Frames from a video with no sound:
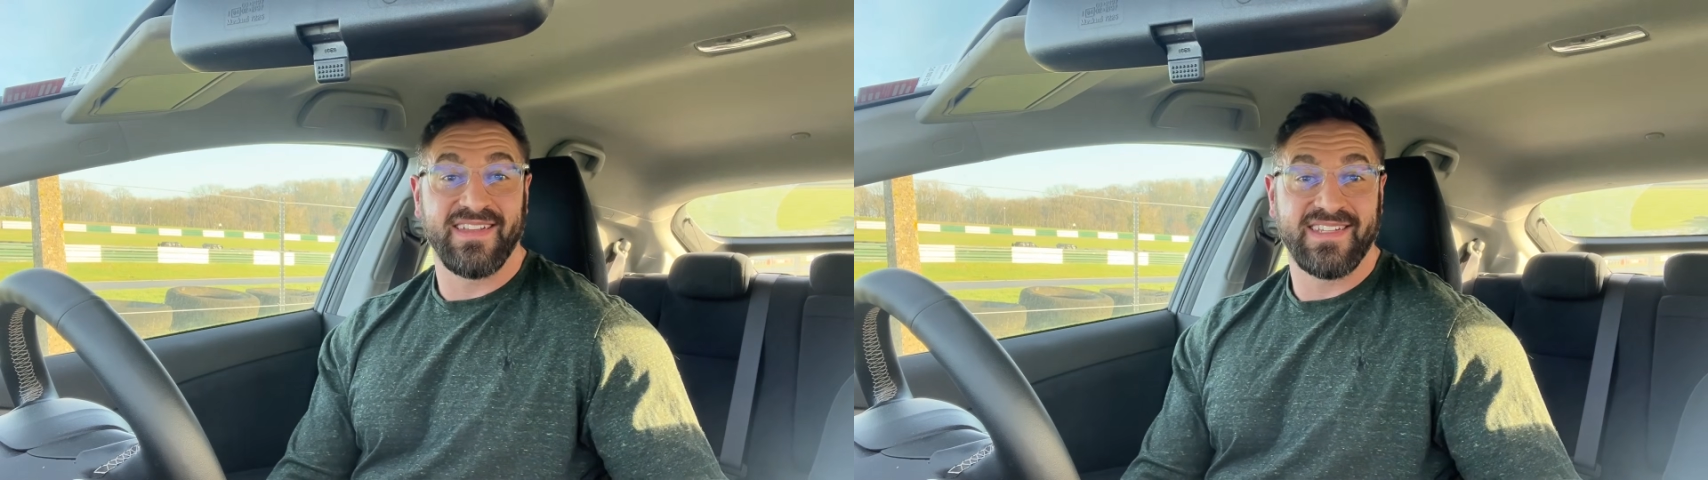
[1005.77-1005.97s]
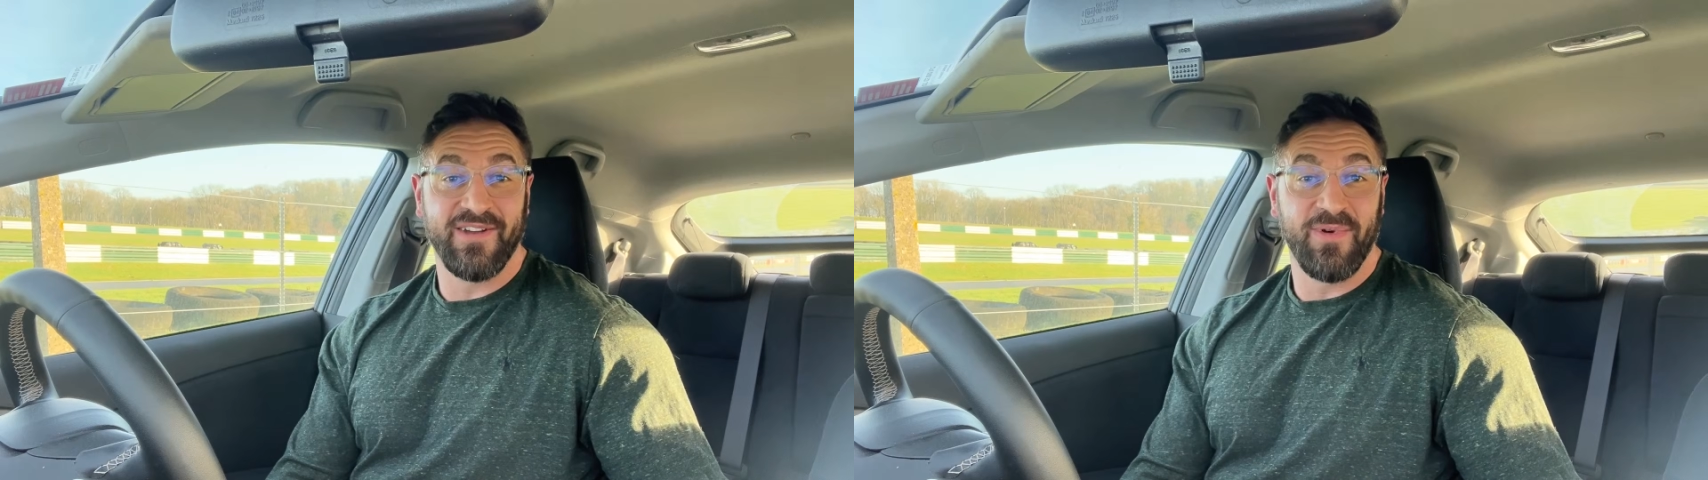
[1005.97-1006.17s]

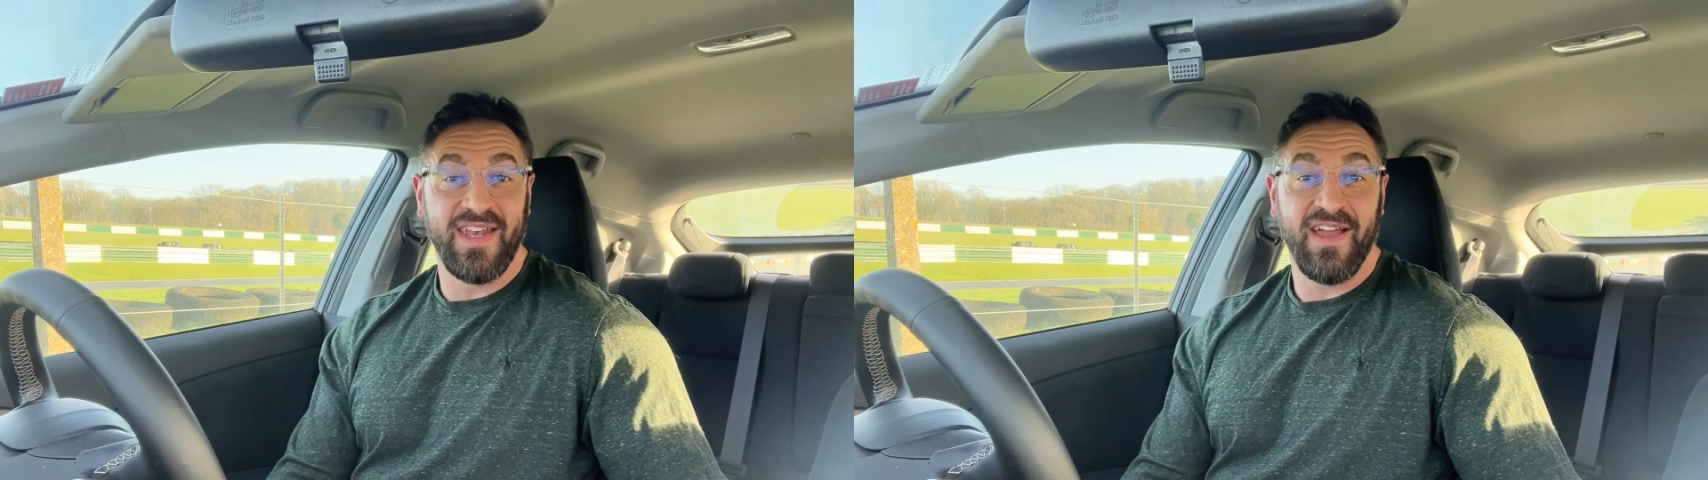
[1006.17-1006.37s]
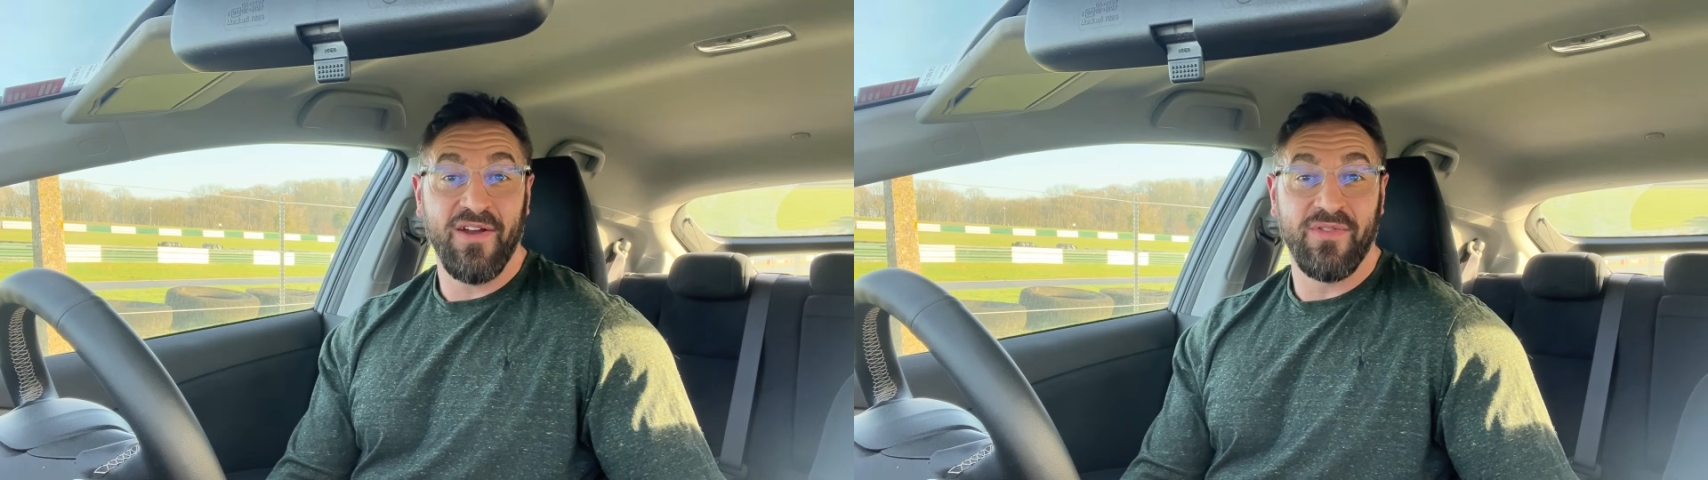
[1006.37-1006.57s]
So we
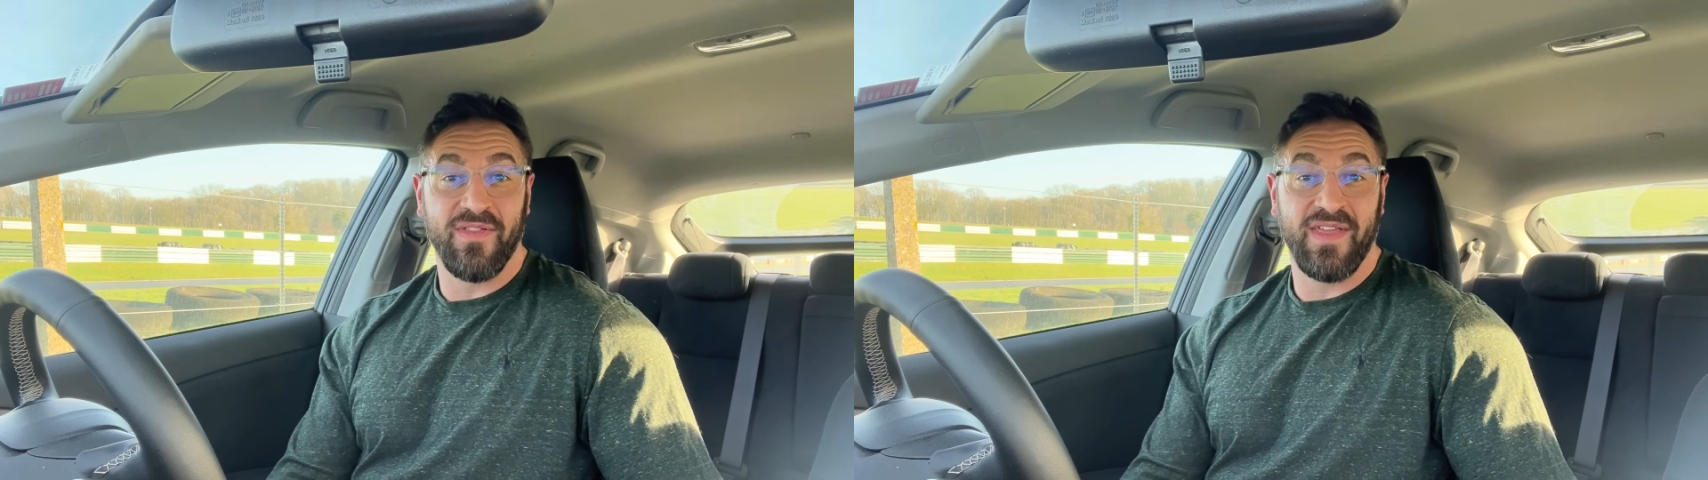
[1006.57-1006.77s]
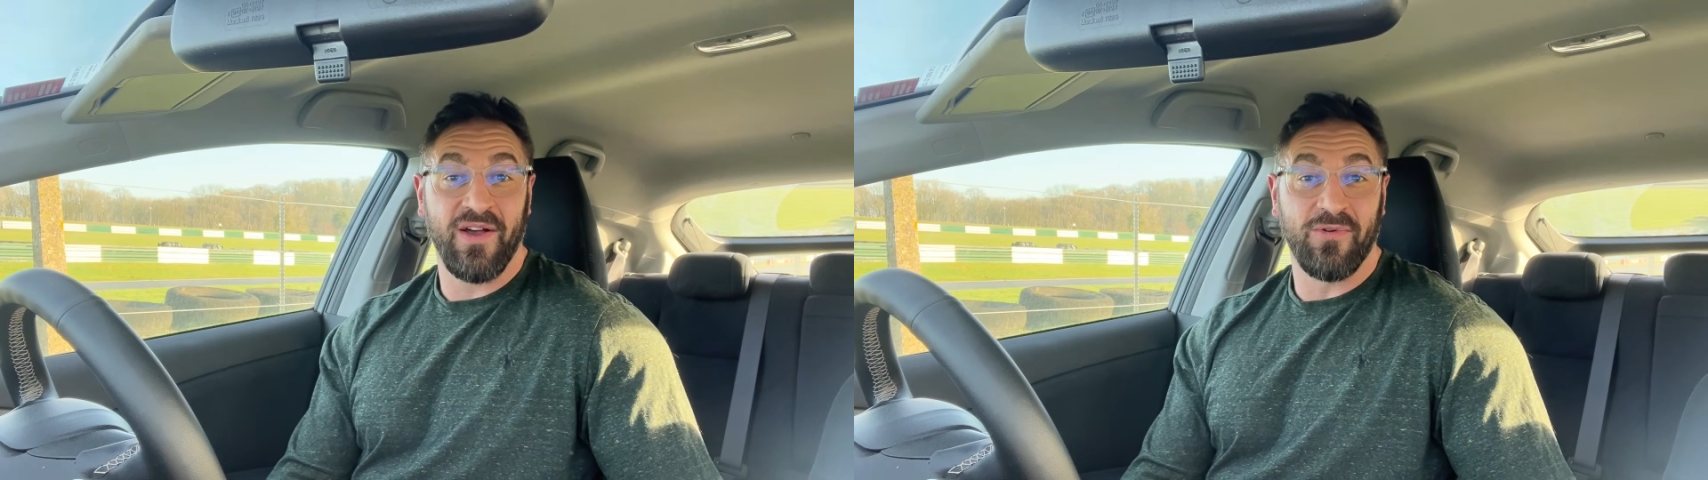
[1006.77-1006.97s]
know
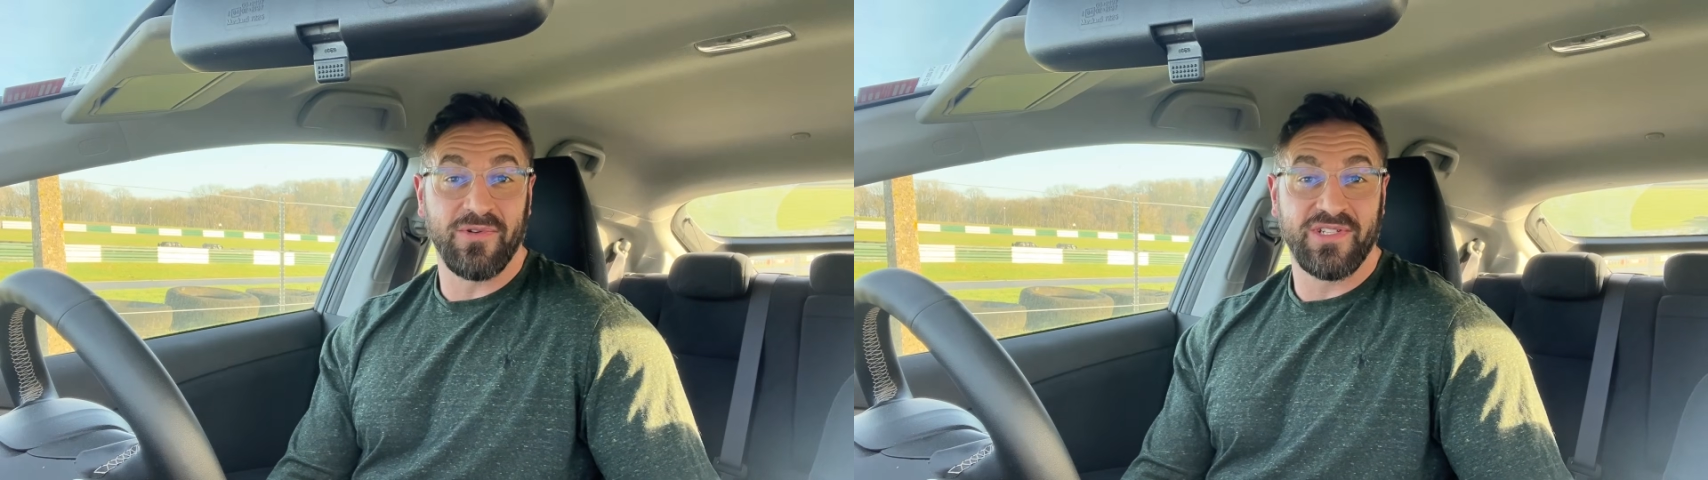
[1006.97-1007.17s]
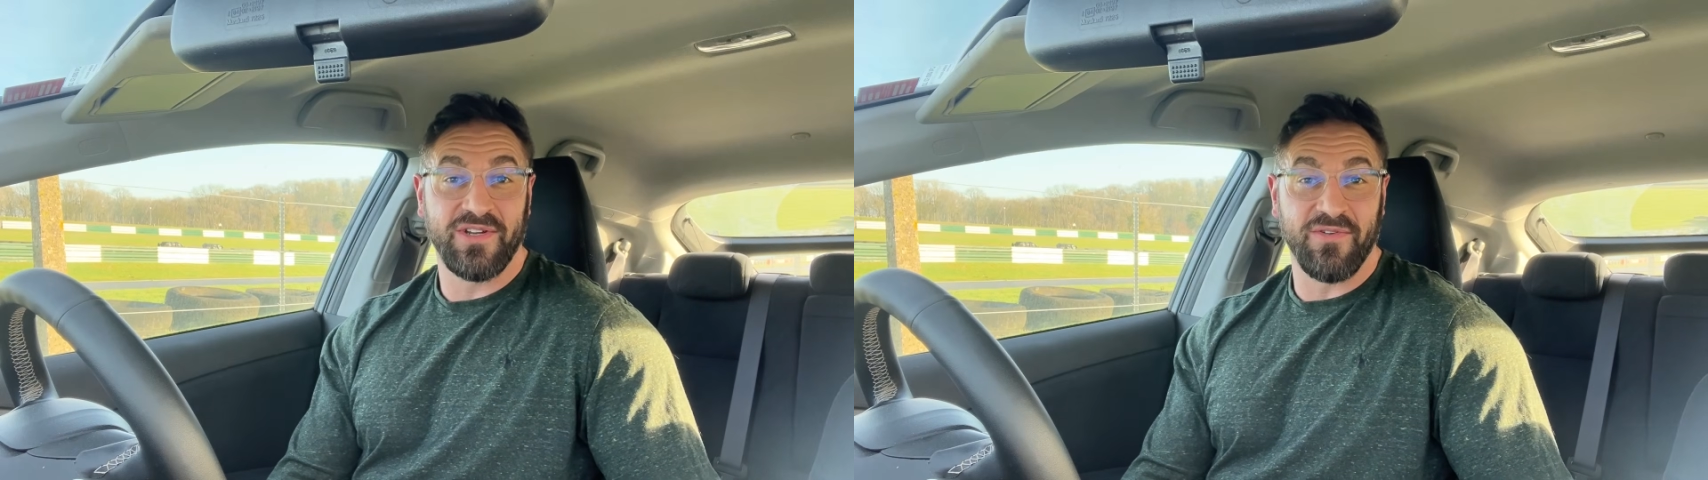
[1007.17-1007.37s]
that the
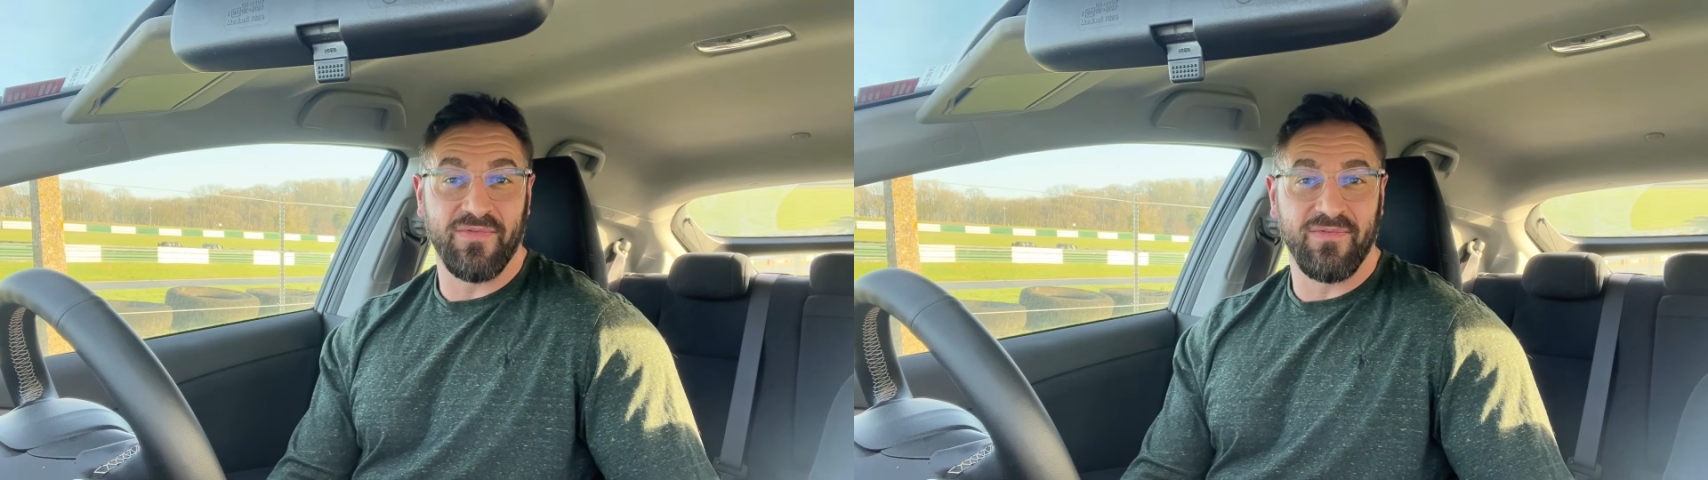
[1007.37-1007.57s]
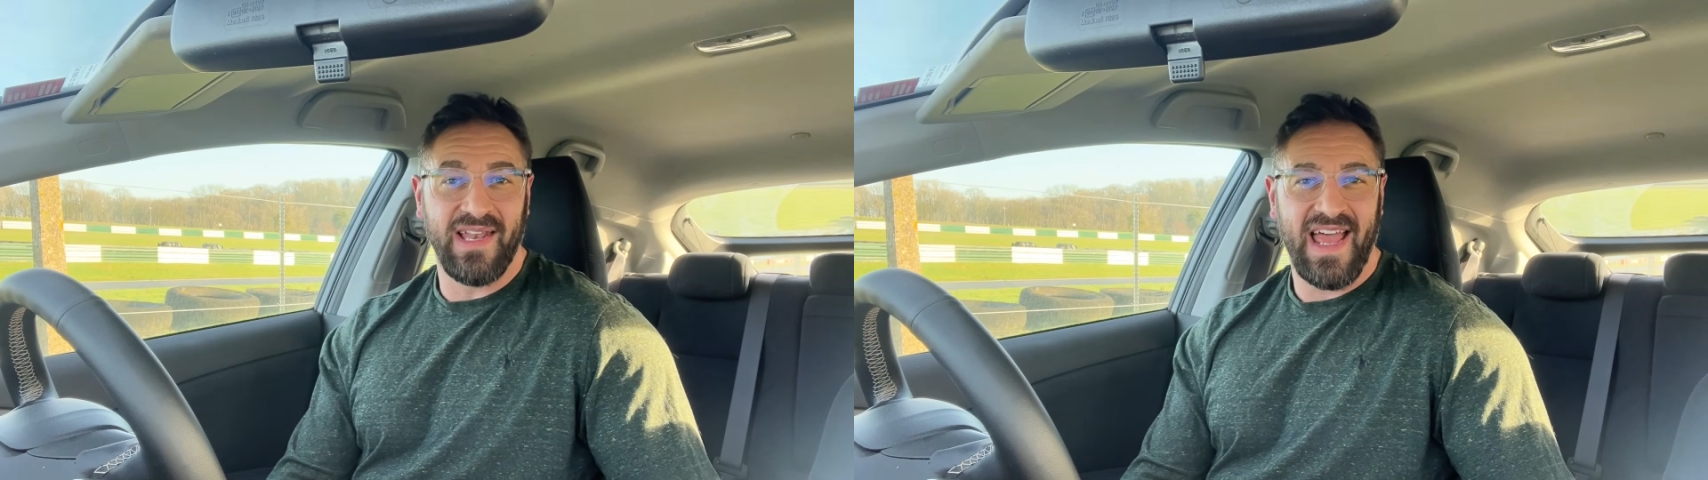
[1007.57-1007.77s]
old sort
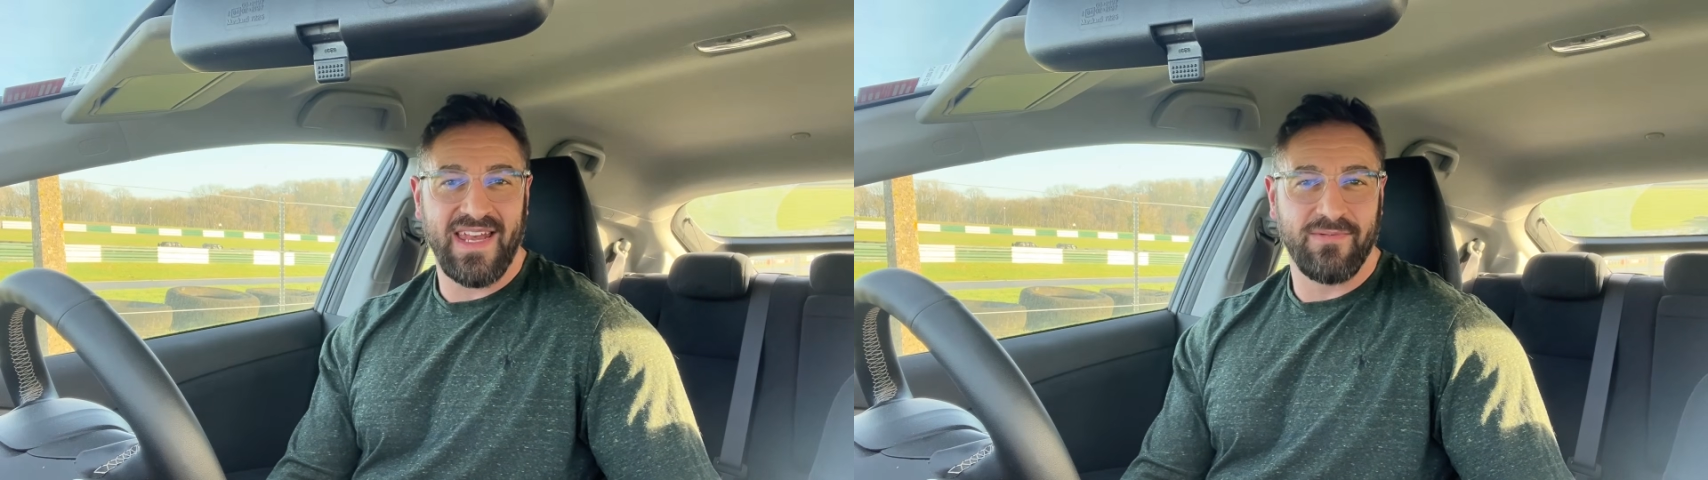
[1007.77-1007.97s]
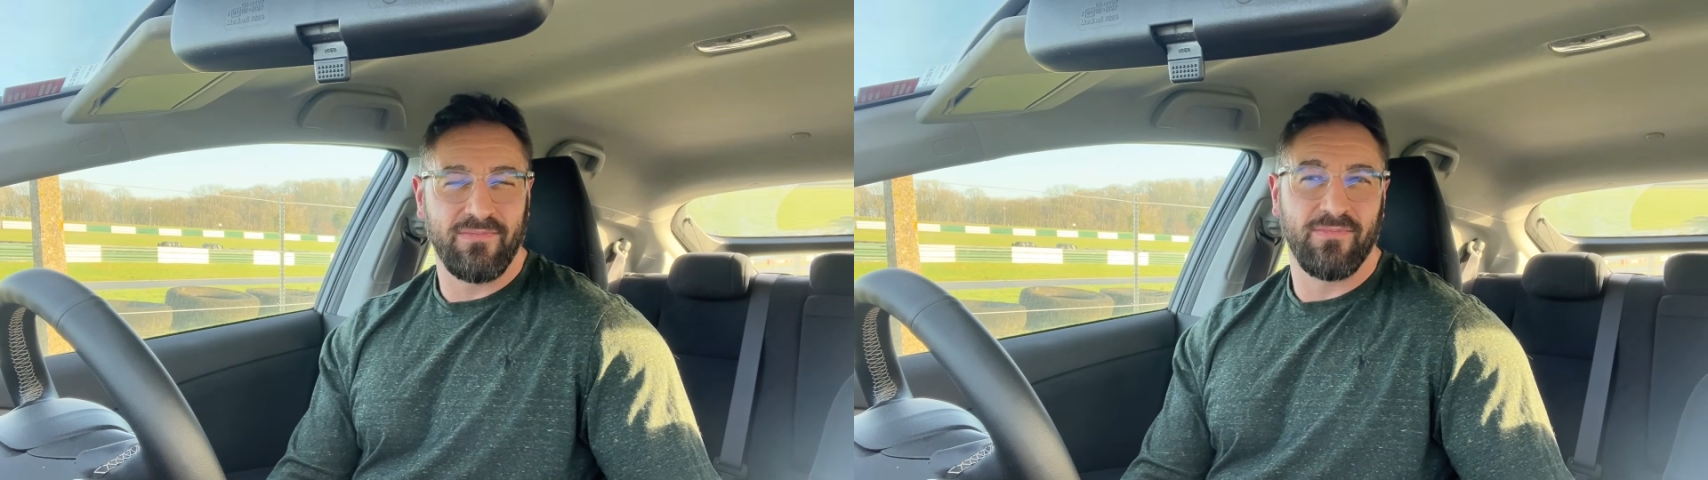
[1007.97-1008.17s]
of lead,